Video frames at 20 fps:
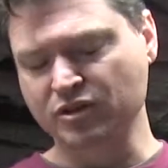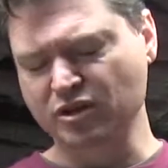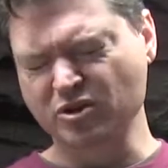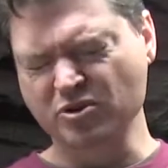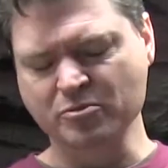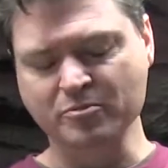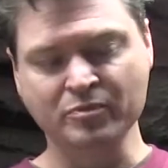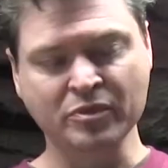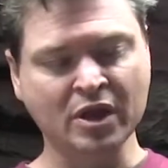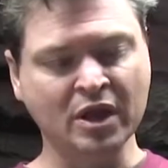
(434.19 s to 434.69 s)

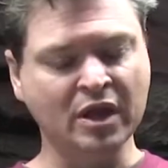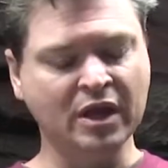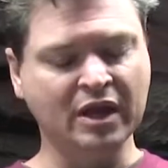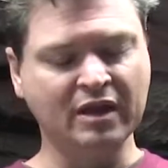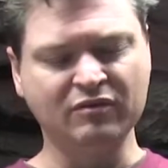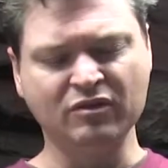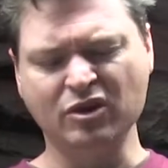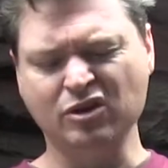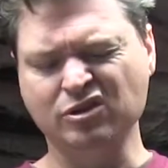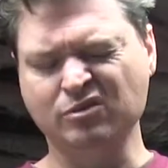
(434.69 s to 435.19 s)
So
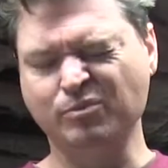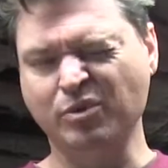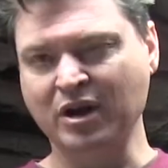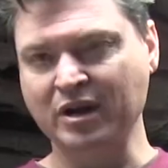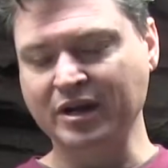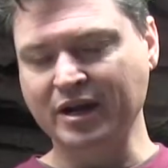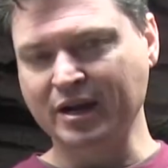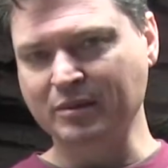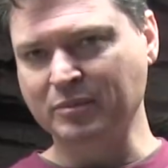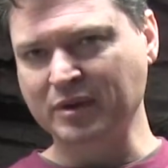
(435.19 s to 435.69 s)
even though it's
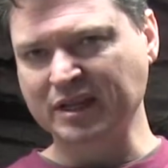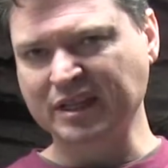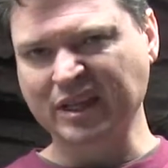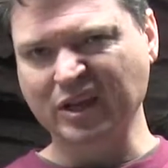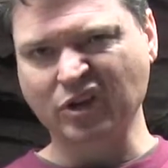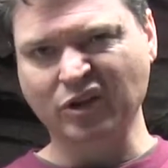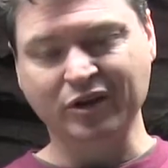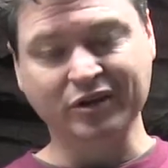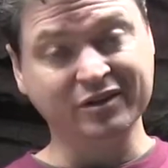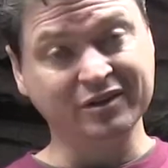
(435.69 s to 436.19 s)
probably not a big
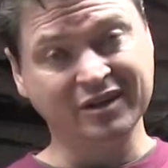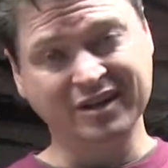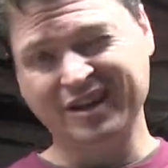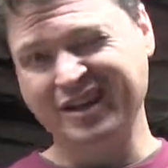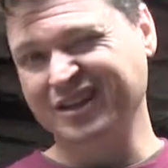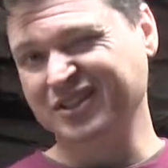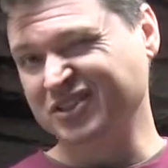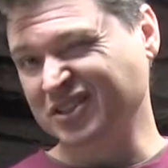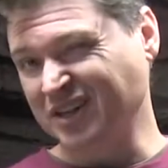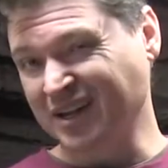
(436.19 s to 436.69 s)
deal on
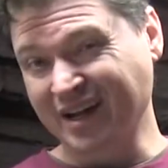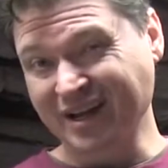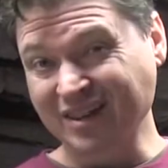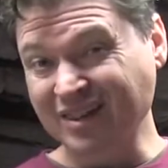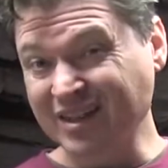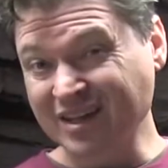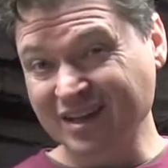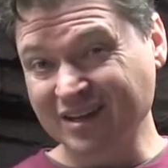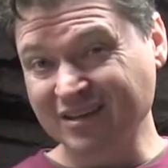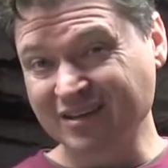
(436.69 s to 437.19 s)
an engine
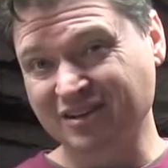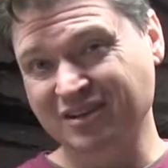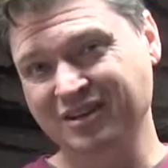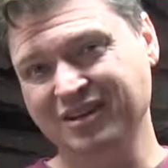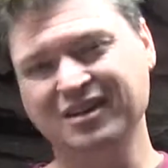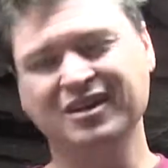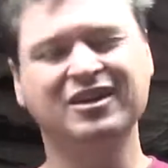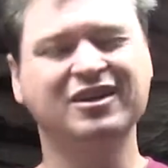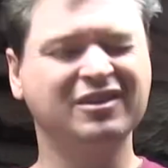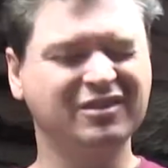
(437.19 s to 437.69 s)
like
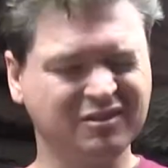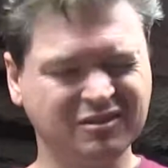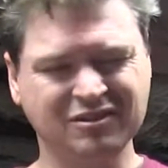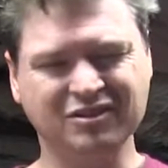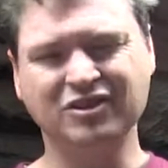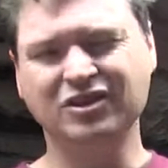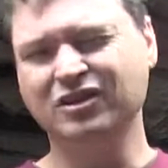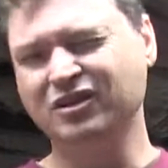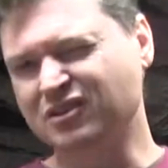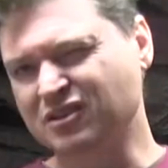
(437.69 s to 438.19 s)
this,
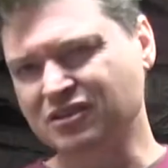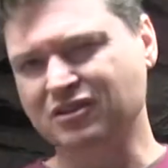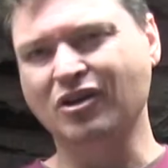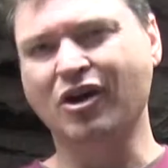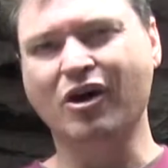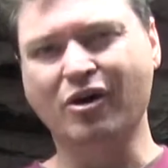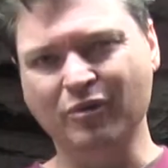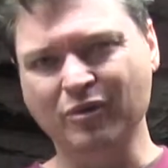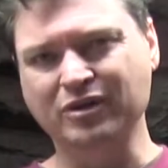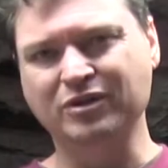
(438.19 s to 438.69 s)
you
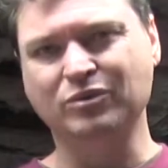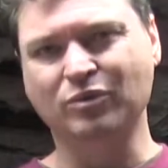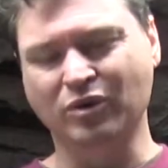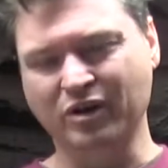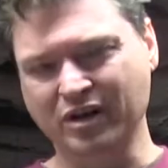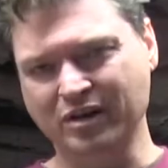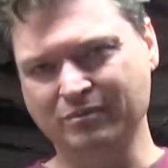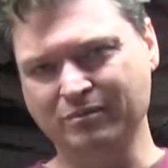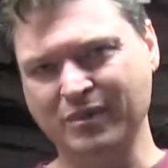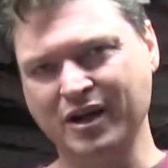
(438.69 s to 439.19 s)
just always
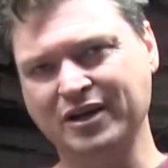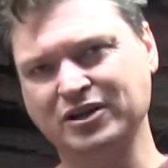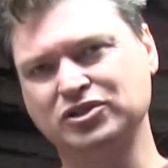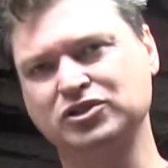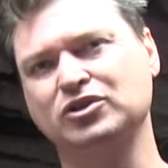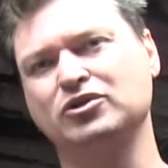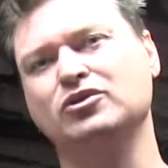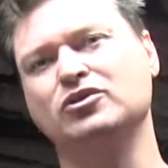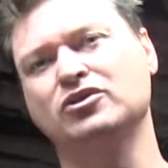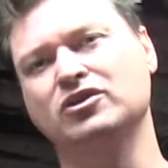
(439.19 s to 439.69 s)
want to make
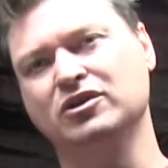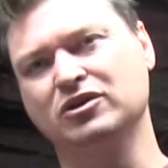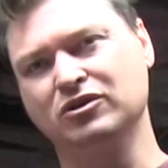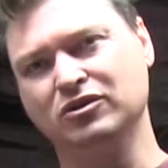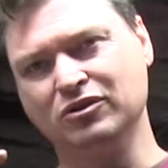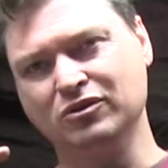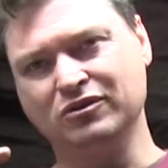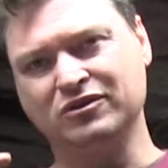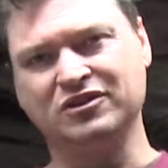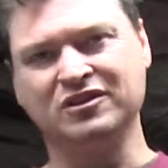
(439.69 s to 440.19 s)
sure that
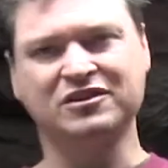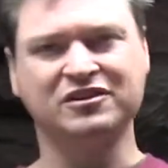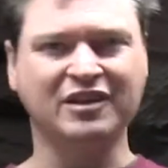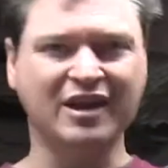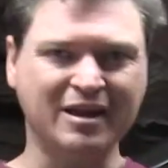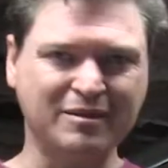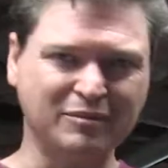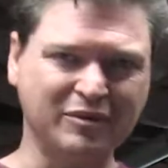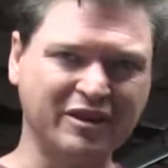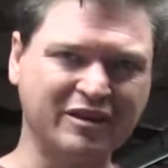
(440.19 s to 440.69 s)
you use the
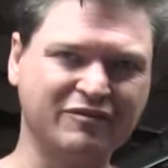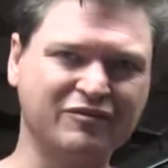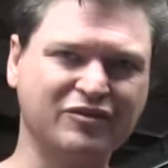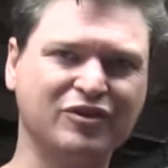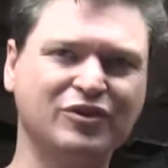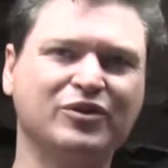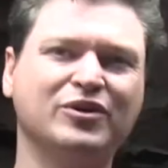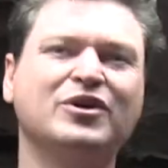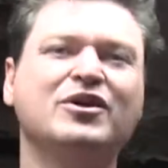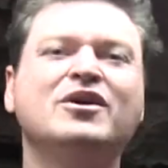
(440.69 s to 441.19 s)
same
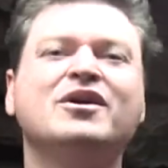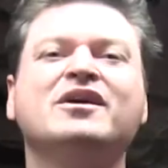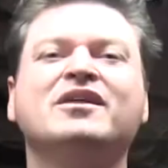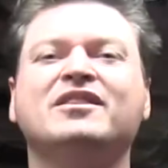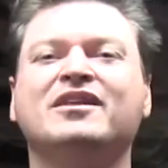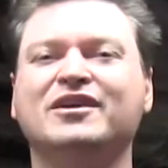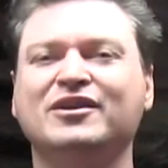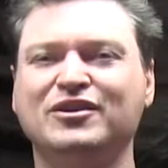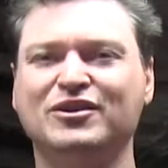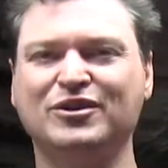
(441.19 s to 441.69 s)
lifter
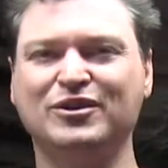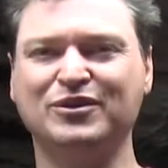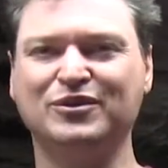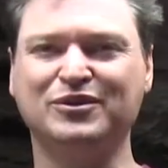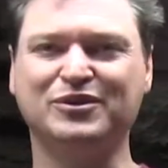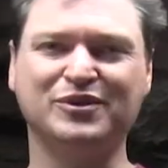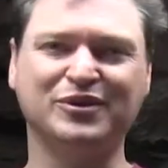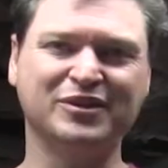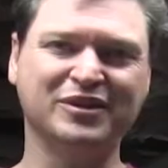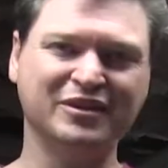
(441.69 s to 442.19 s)
that you
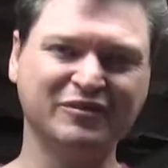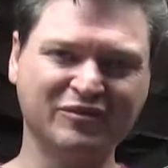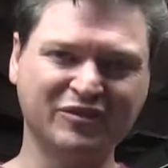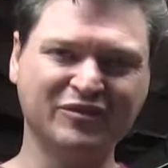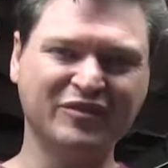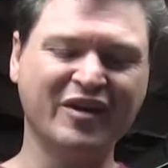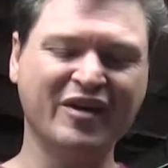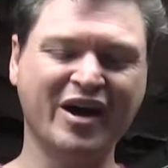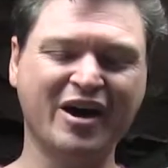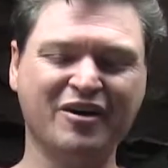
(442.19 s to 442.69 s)
used on the
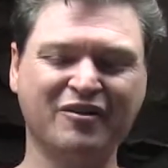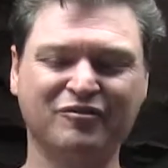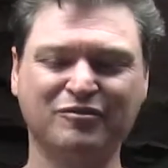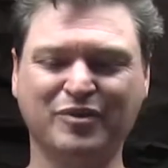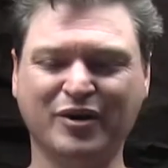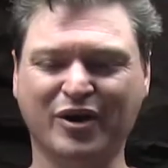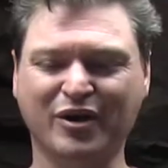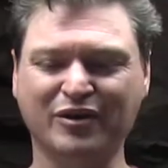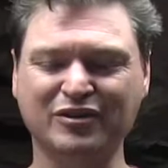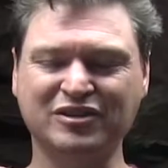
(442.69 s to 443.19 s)
valve
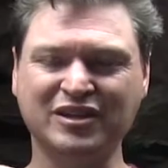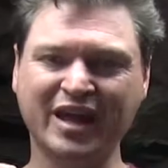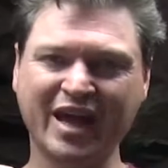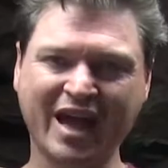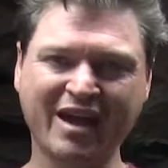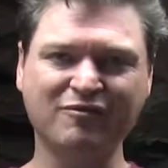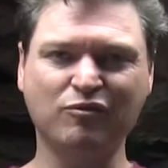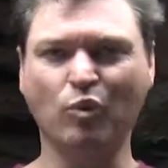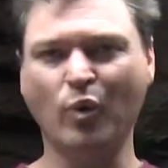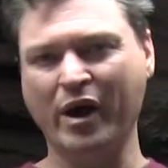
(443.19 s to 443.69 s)
because they
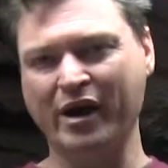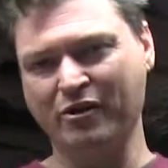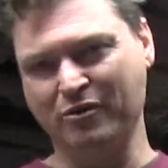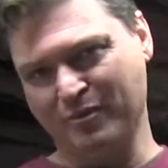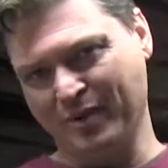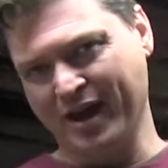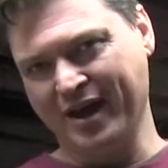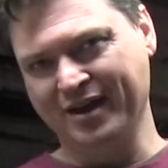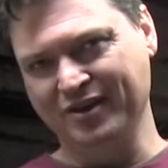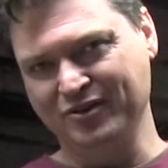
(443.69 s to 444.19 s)
have wear
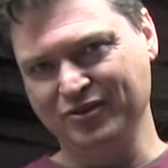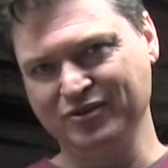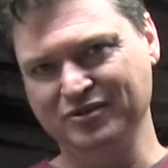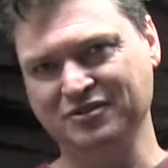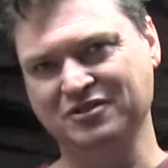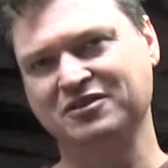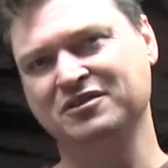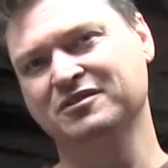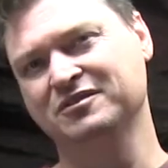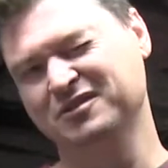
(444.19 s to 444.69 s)

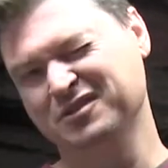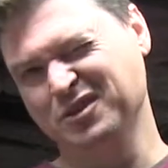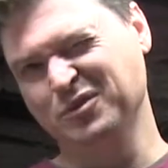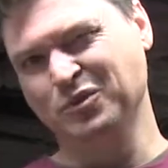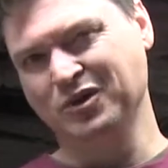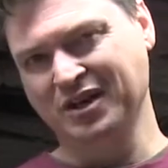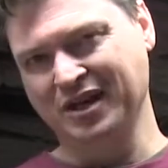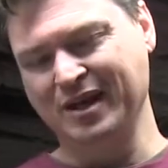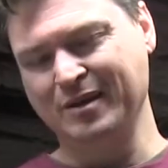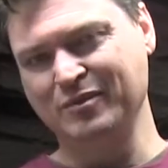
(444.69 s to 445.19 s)
patterns. You
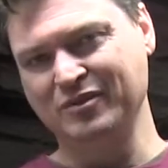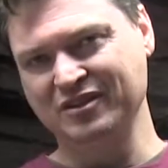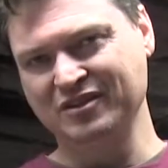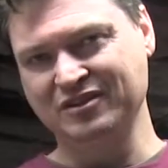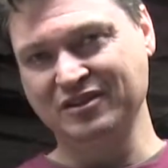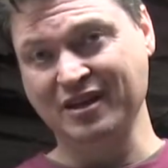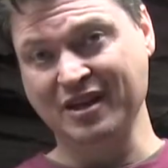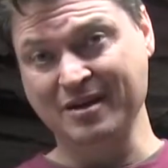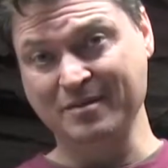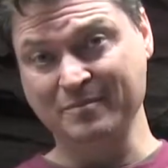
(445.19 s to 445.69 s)
want to keep it the
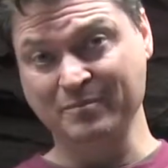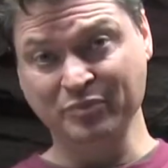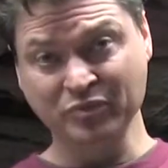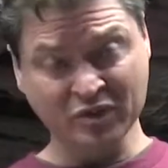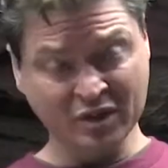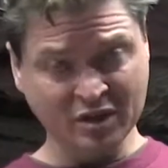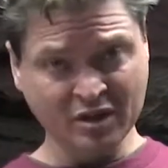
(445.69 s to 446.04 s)
same.